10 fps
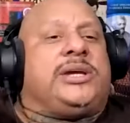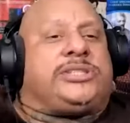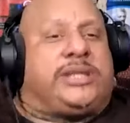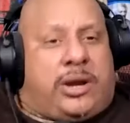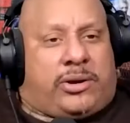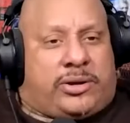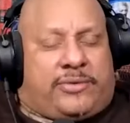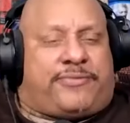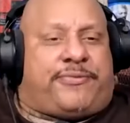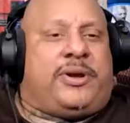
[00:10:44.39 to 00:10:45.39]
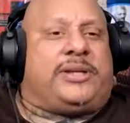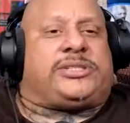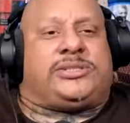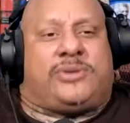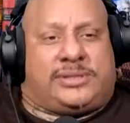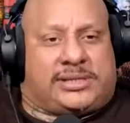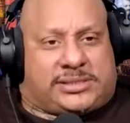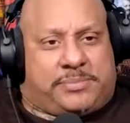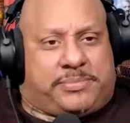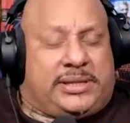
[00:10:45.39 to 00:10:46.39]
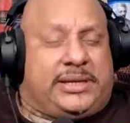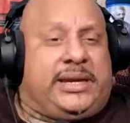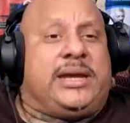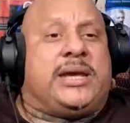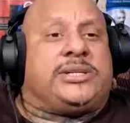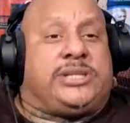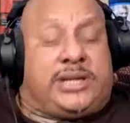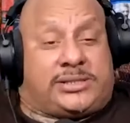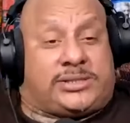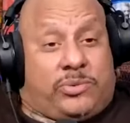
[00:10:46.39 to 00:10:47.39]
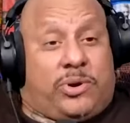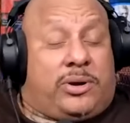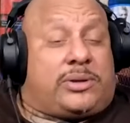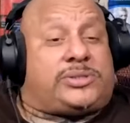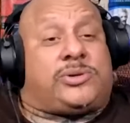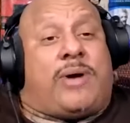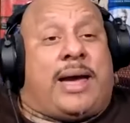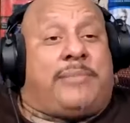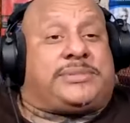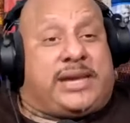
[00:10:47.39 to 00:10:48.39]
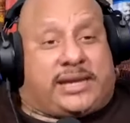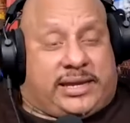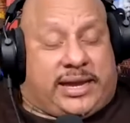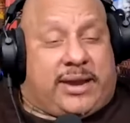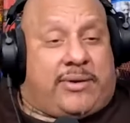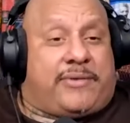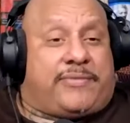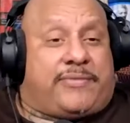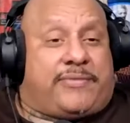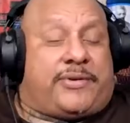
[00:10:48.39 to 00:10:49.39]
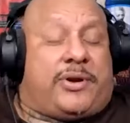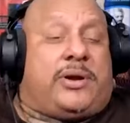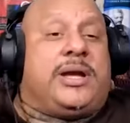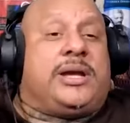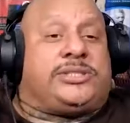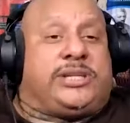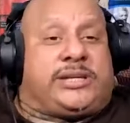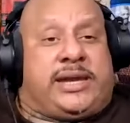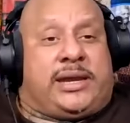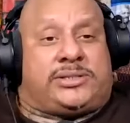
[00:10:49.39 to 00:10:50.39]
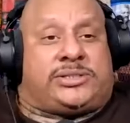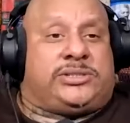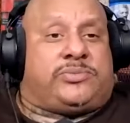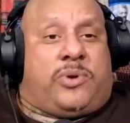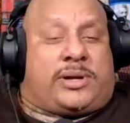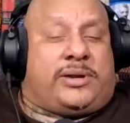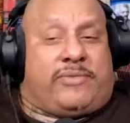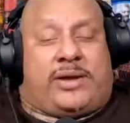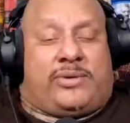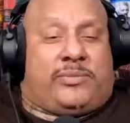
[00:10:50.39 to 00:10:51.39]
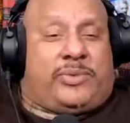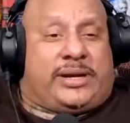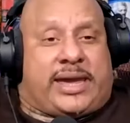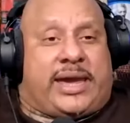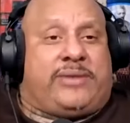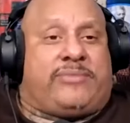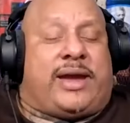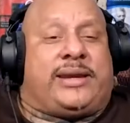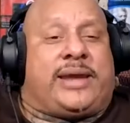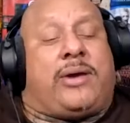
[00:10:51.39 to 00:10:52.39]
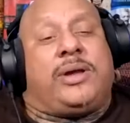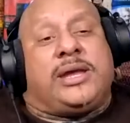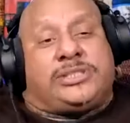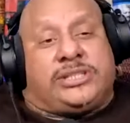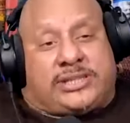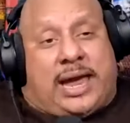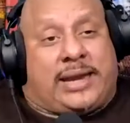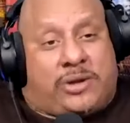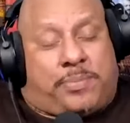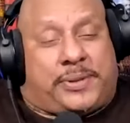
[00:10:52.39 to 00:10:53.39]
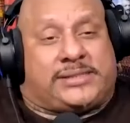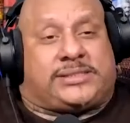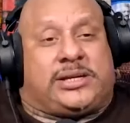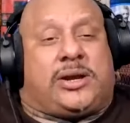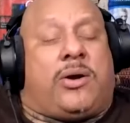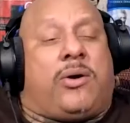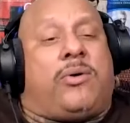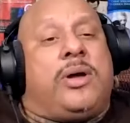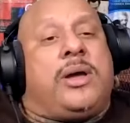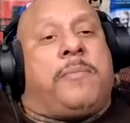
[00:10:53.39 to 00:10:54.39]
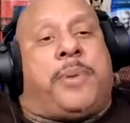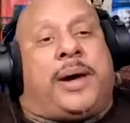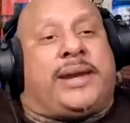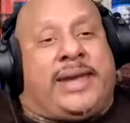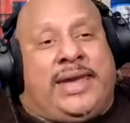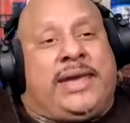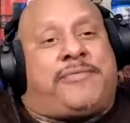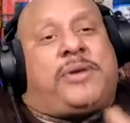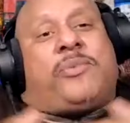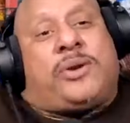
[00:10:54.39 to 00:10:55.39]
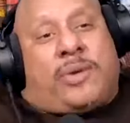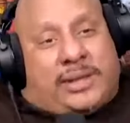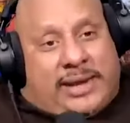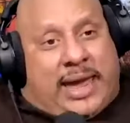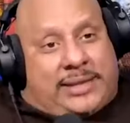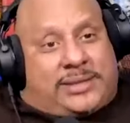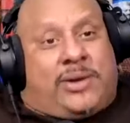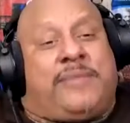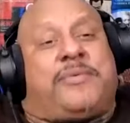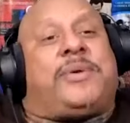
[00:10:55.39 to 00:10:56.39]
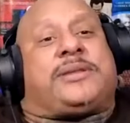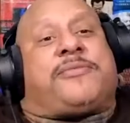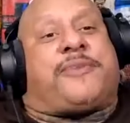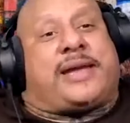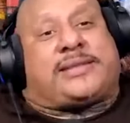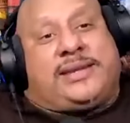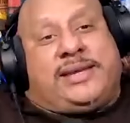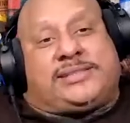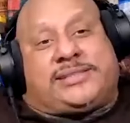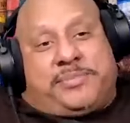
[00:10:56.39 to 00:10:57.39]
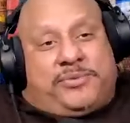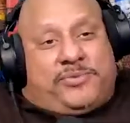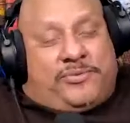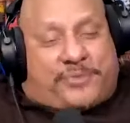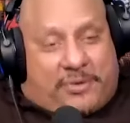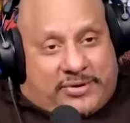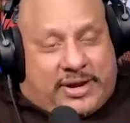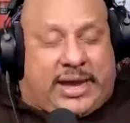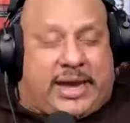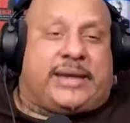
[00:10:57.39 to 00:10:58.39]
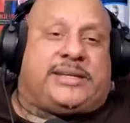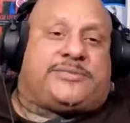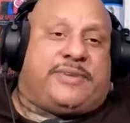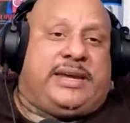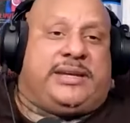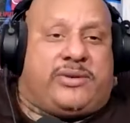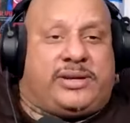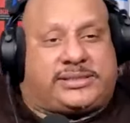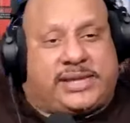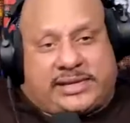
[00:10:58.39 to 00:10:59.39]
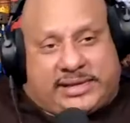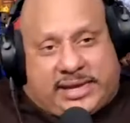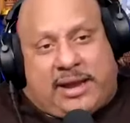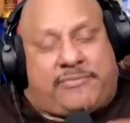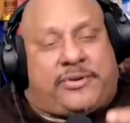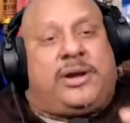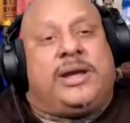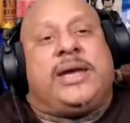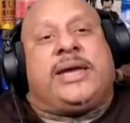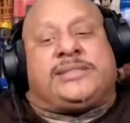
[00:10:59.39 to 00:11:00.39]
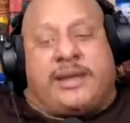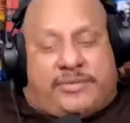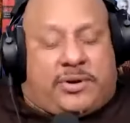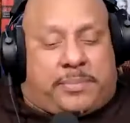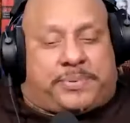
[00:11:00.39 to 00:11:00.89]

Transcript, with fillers: She hurt her foot. She's on disability. She doesn't work, so I'm taking care of her. She can't. She's walking around on, with a cane right now. She's got no place to go. But even with all of that, even with the fact that he's keeping a roof over her head, he's feeding her, he's taking care of her, he's giving her a